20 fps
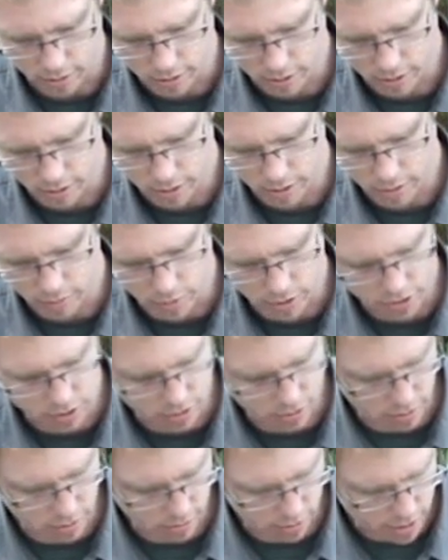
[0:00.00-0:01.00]
And
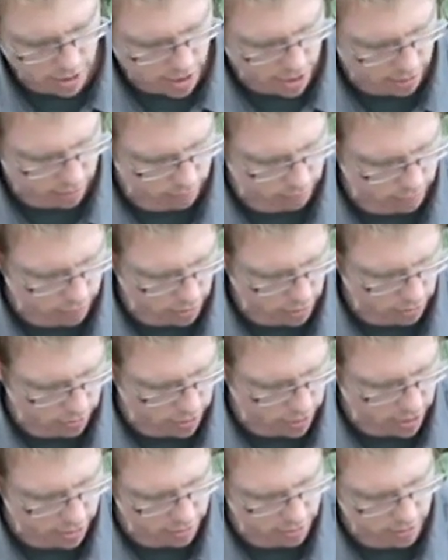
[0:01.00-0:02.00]
once you do that,
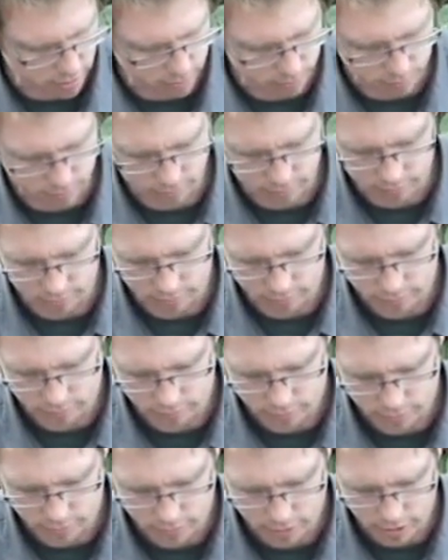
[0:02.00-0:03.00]
load on some
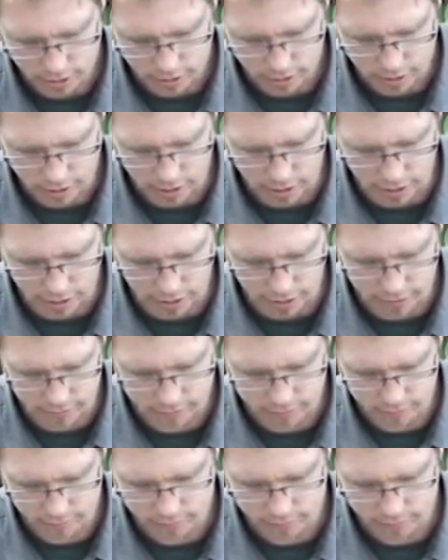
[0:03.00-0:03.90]
kindling.